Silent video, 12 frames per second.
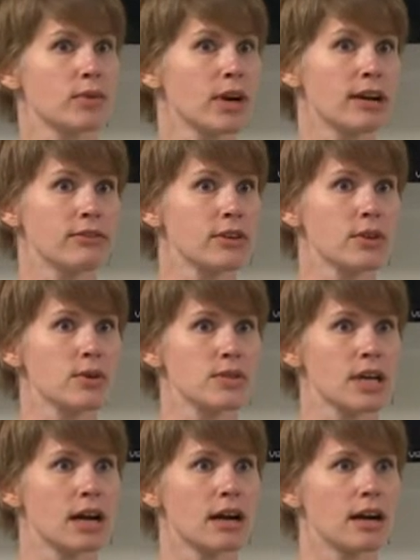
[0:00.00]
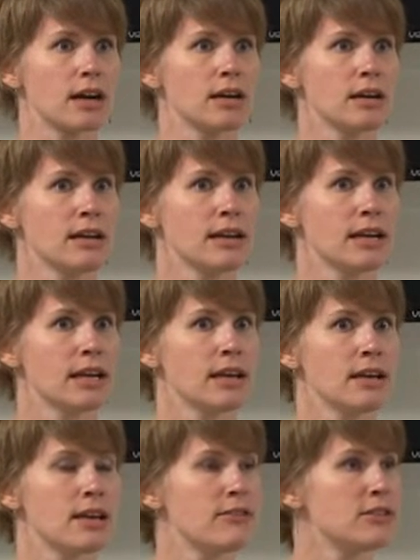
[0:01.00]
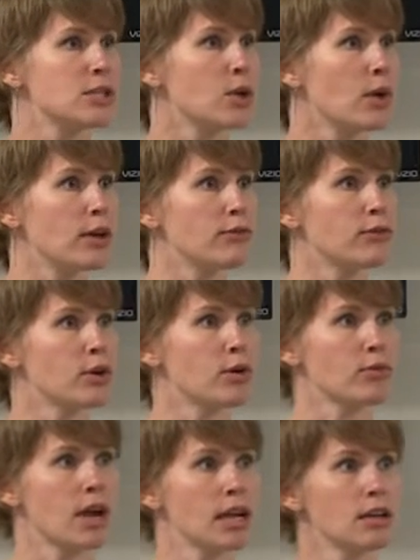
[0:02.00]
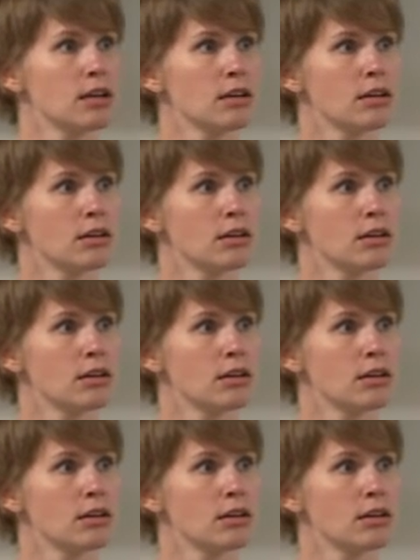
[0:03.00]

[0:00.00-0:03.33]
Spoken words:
wherever those are. If it's going for a run,